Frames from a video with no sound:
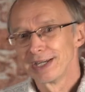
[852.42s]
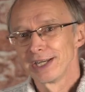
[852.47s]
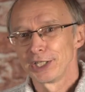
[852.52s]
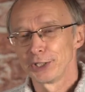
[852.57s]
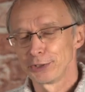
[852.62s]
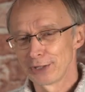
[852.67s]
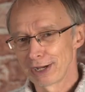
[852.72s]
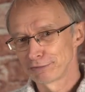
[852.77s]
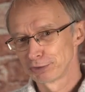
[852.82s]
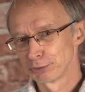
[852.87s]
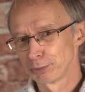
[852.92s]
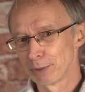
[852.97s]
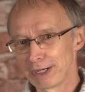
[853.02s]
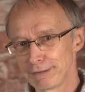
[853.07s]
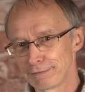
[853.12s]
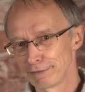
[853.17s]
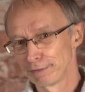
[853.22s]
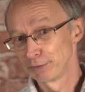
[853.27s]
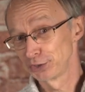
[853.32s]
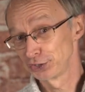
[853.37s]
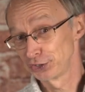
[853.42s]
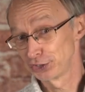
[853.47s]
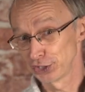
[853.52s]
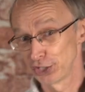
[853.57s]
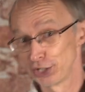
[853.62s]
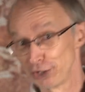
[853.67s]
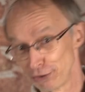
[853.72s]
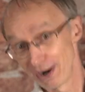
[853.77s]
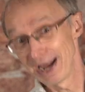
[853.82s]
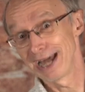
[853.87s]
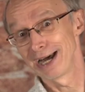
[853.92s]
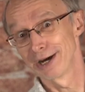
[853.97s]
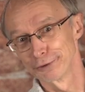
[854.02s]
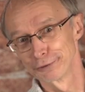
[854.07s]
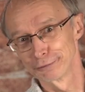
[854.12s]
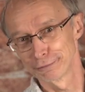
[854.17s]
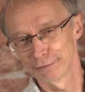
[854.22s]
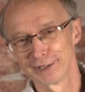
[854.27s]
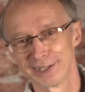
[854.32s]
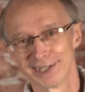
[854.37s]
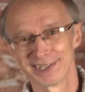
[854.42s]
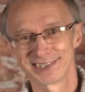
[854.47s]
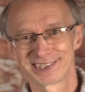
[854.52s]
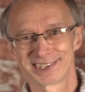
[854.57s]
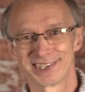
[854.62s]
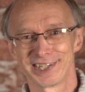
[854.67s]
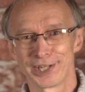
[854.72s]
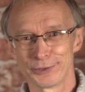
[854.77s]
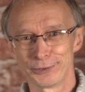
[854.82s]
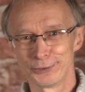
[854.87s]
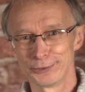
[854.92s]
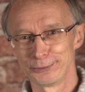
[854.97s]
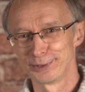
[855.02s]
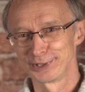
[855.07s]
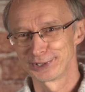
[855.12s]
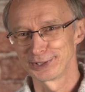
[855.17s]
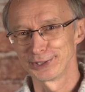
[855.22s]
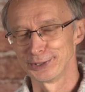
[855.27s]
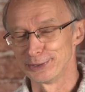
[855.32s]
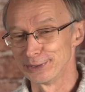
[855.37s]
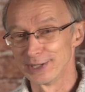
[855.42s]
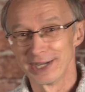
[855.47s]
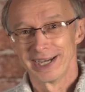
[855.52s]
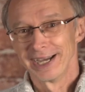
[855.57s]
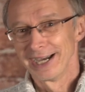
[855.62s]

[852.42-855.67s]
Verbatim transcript: You'd have to wait for them to turn around first to know who was who.